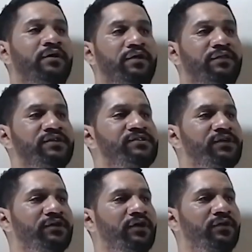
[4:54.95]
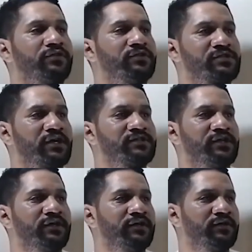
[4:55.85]
In this year, you are
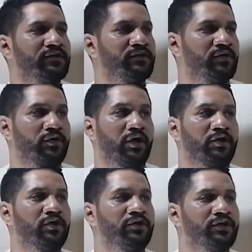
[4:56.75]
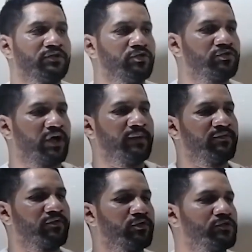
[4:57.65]
discussing, or you are learning two types
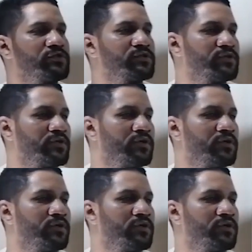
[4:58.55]
of roots.